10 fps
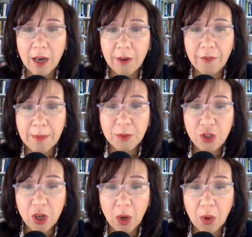From
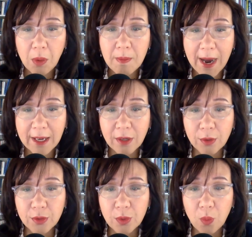Joe
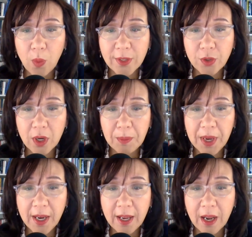Michaels, what's your
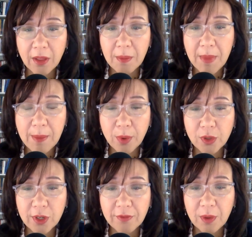opinion on the
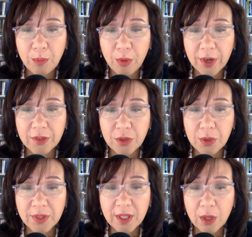members of the BRICS
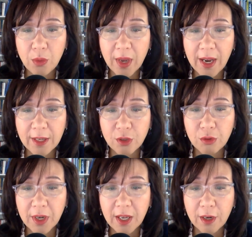using the yuan as
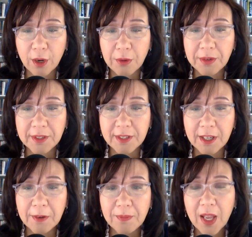trading
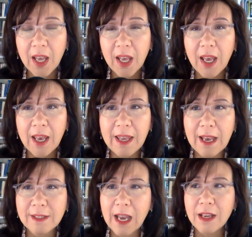currency?
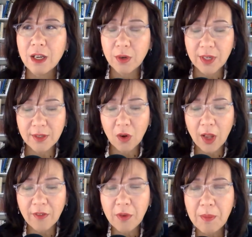Yes, I notice a
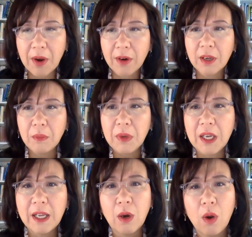lot of American
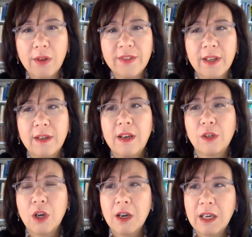media all of a sudden are
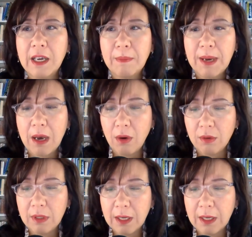talking about